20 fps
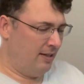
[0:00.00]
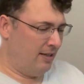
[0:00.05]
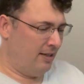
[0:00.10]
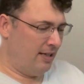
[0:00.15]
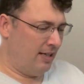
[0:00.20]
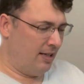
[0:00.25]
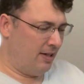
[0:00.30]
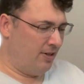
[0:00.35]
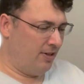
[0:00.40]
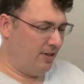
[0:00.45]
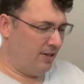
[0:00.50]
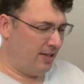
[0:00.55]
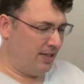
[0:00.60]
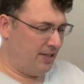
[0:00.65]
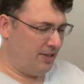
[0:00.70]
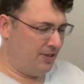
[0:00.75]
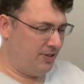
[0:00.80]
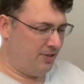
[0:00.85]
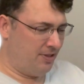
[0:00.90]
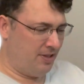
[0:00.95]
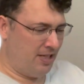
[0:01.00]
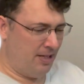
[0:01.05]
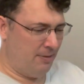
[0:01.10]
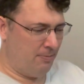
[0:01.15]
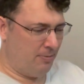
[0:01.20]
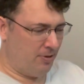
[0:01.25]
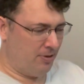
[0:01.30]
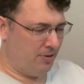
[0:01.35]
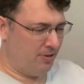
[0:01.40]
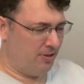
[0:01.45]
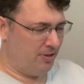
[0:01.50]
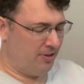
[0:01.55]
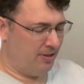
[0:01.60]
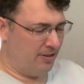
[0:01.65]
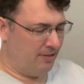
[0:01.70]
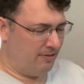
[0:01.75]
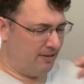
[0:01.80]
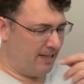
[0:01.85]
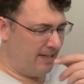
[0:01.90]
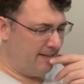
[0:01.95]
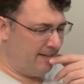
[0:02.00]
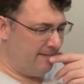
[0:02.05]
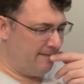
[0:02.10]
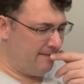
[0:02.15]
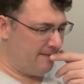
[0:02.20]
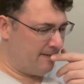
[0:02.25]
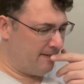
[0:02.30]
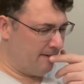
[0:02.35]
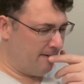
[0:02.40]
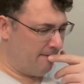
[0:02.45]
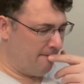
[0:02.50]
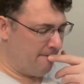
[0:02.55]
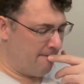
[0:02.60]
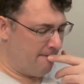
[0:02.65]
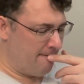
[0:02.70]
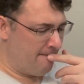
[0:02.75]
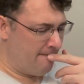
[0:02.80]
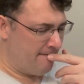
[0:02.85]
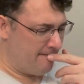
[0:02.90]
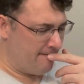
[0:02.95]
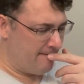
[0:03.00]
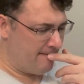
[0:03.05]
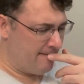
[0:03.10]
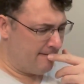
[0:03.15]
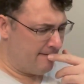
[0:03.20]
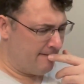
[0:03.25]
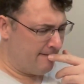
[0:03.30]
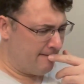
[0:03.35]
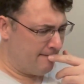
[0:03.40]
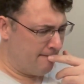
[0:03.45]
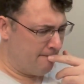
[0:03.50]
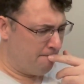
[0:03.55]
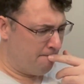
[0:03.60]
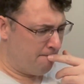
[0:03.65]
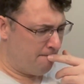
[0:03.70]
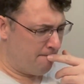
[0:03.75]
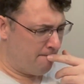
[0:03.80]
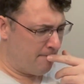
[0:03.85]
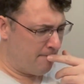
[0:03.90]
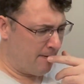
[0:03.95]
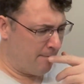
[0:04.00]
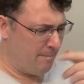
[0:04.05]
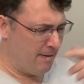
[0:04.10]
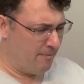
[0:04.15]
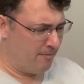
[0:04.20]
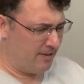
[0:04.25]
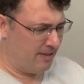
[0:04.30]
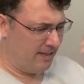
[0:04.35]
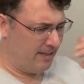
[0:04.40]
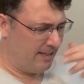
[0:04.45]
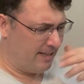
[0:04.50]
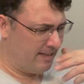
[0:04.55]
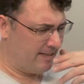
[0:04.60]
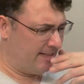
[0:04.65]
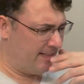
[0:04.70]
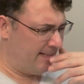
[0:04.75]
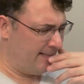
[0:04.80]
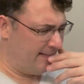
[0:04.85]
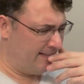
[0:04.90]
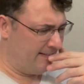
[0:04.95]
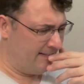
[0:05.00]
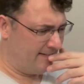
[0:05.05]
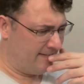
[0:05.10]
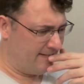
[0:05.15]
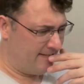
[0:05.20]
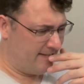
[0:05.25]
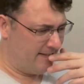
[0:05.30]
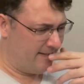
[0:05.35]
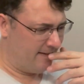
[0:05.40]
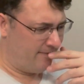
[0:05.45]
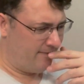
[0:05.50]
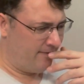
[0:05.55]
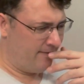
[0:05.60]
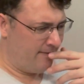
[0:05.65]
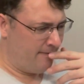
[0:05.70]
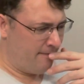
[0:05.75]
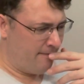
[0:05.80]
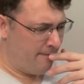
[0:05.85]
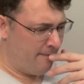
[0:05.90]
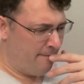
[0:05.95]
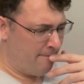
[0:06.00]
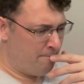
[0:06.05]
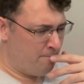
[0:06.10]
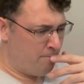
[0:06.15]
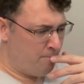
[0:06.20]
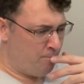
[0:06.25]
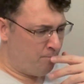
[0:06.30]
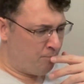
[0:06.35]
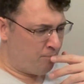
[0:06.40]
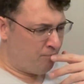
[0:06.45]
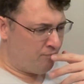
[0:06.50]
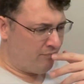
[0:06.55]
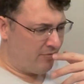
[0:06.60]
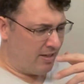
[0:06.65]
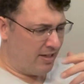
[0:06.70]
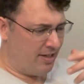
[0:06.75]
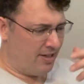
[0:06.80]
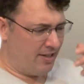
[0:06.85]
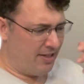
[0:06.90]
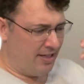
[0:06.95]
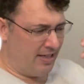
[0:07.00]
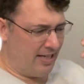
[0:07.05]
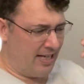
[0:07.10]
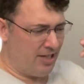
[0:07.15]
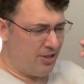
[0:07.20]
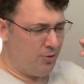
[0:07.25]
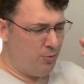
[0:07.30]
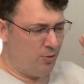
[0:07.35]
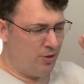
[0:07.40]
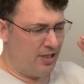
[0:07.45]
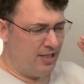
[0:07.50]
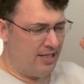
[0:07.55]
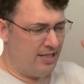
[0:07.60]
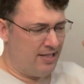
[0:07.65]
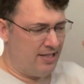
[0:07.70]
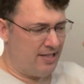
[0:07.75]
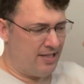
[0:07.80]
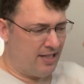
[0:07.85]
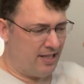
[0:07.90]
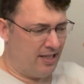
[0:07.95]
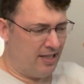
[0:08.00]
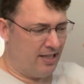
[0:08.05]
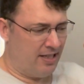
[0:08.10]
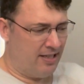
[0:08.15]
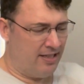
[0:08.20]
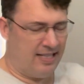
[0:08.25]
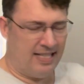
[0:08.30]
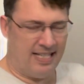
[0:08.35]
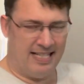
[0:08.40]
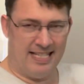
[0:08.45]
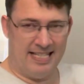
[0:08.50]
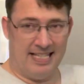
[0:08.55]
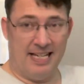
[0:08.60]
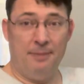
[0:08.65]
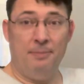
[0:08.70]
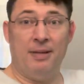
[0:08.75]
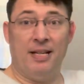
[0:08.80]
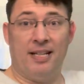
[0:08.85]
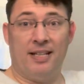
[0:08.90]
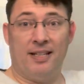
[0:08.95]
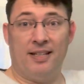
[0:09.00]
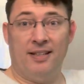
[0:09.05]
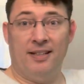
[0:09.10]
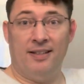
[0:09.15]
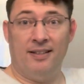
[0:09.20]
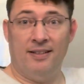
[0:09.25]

I don't know, I guess you keep on learning, right? So about collecting and stuff. The next one is Destemic.